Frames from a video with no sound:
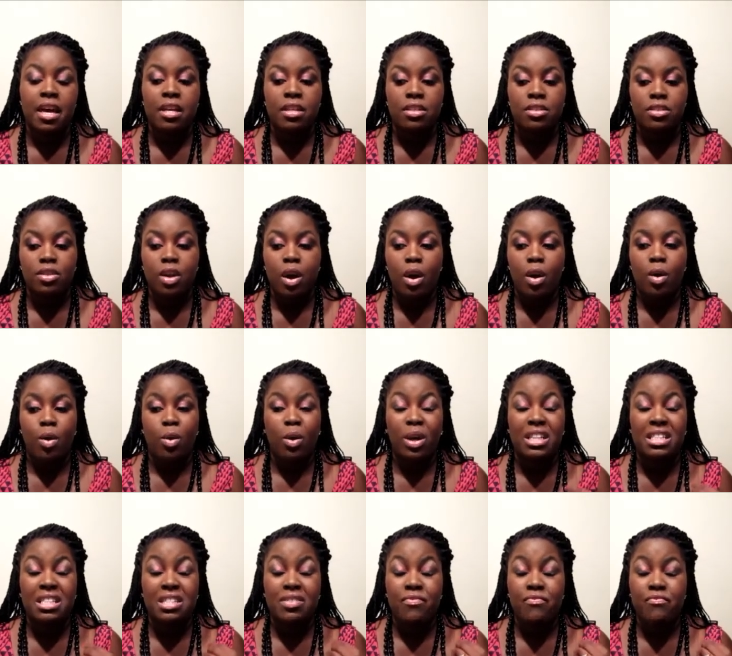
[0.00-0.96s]
So
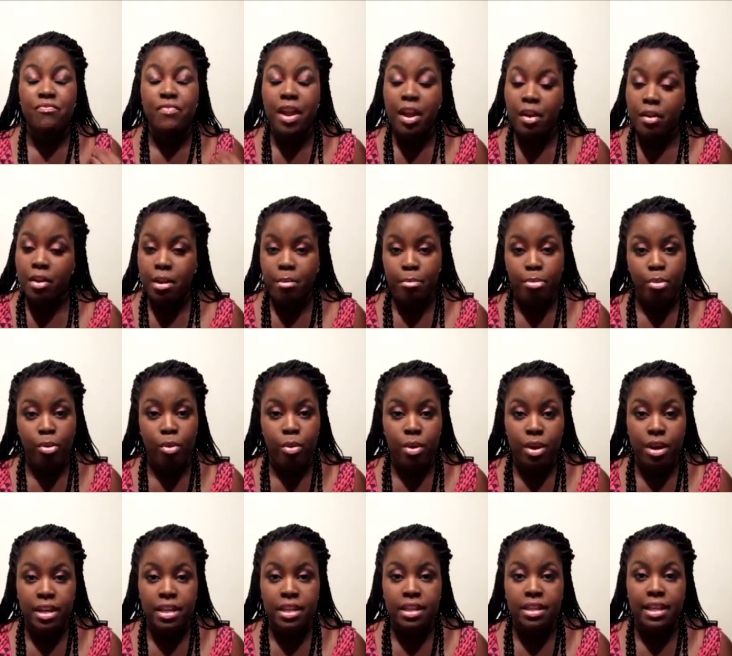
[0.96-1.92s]
it's very
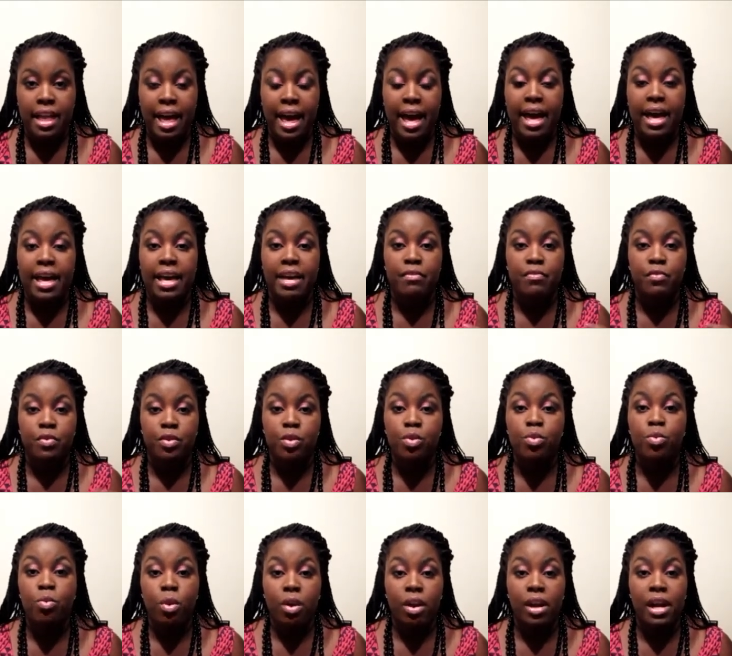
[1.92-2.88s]
important that if you
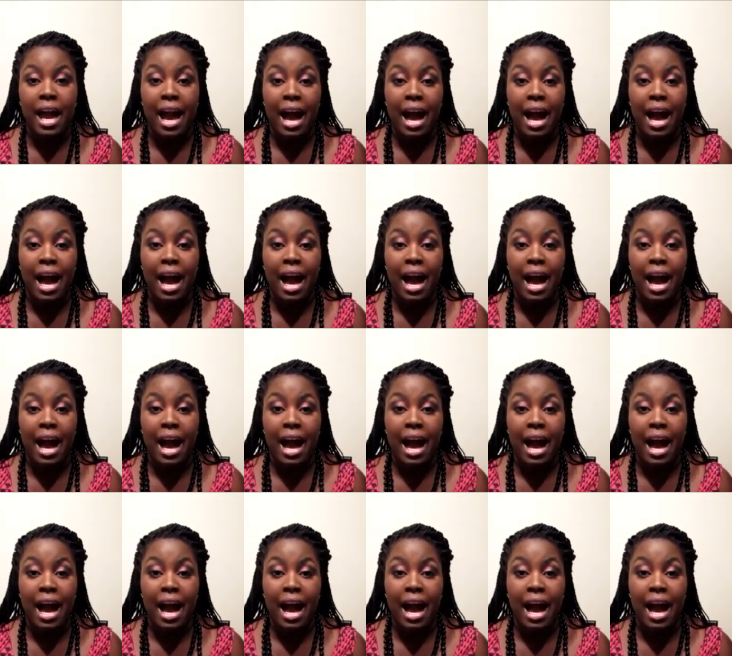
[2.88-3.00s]
work